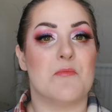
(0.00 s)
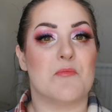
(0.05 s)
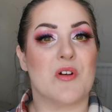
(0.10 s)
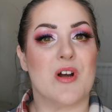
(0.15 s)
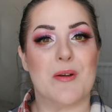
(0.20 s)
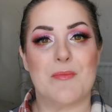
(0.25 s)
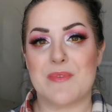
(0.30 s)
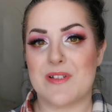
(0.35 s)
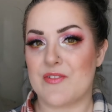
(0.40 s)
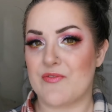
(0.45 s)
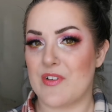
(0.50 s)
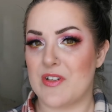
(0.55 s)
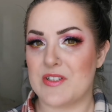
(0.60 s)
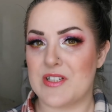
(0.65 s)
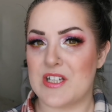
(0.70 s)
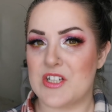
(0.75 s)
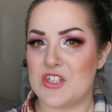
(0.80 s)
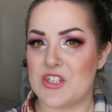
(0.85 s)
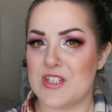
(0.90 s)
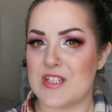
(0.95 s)
primers,
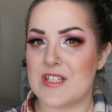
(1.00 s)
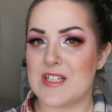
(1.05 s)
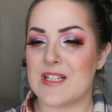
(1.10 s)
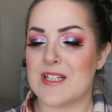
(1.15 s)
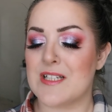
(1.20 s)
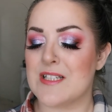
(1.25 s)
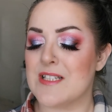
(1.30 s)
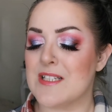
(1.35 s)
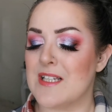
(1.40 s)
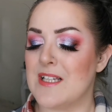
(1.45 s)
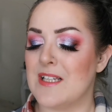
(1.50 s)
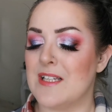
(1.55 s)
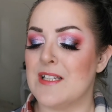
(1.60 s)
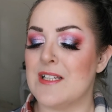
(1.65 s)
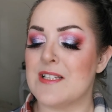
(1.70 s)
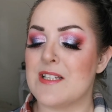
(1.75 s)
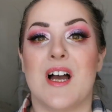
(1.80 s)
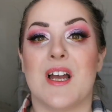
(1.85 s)
foundations and concealers,